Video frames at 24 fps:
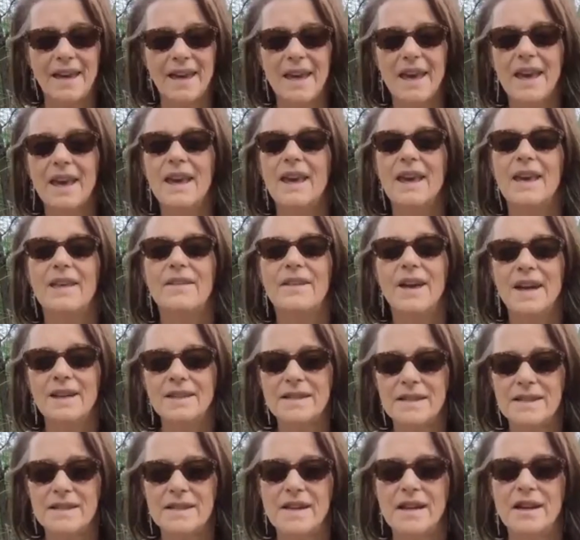key, that
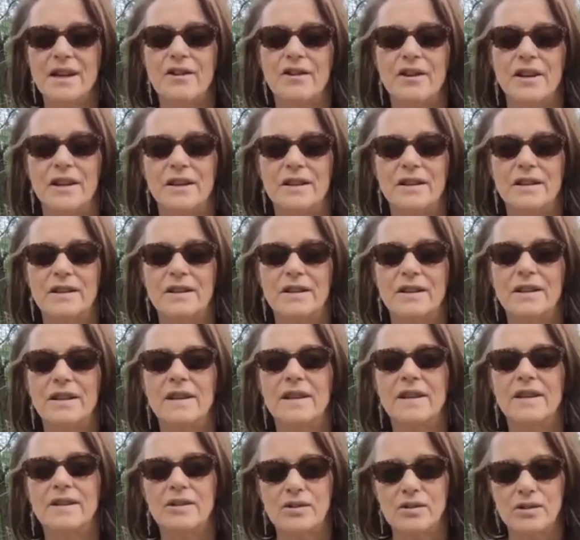secret,
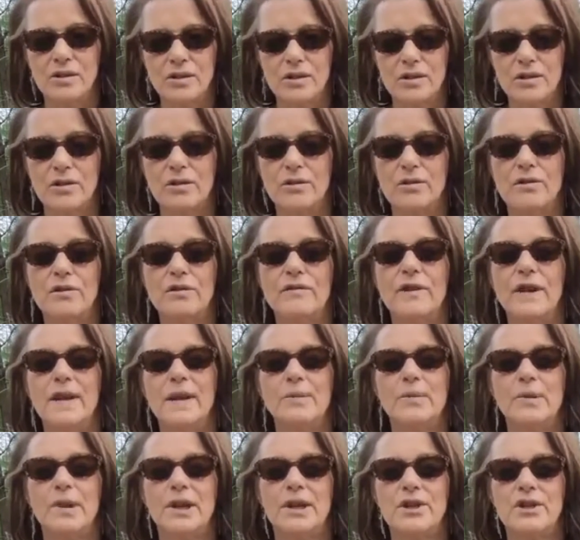is to attune your
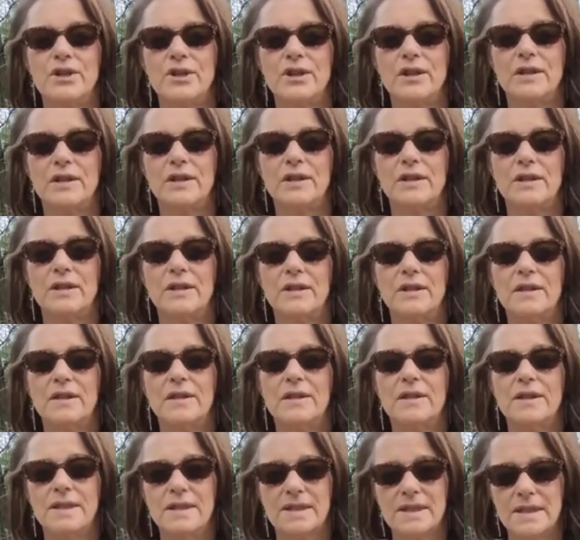vibration,
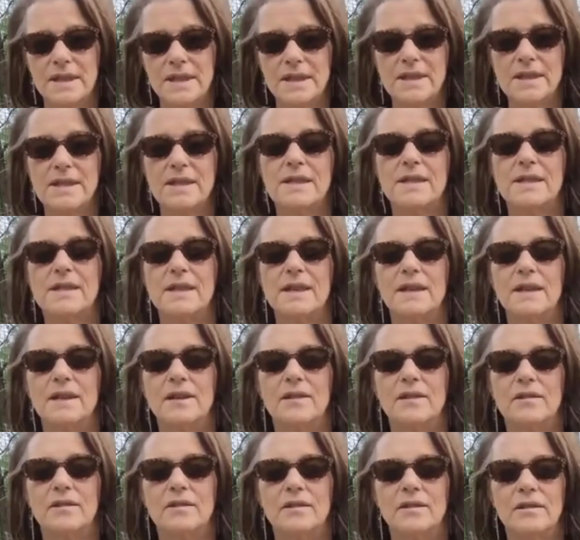sit
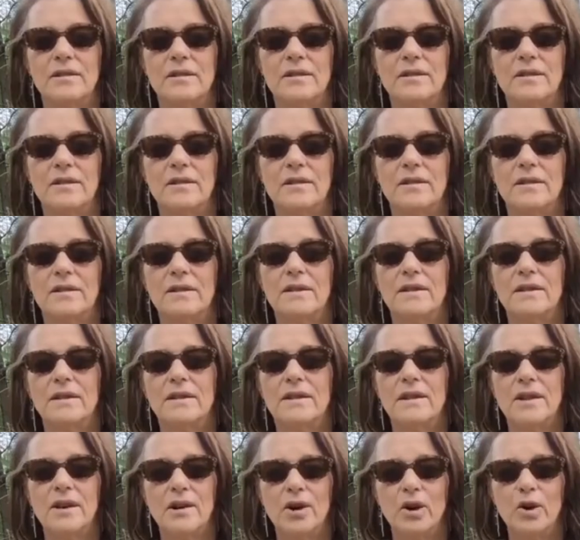still,
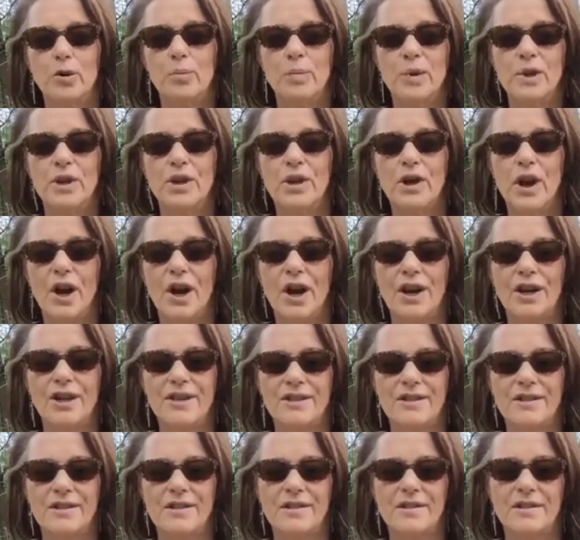open your
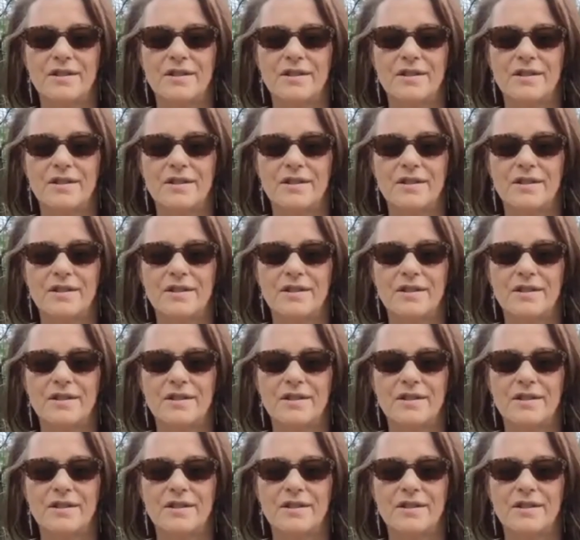heart.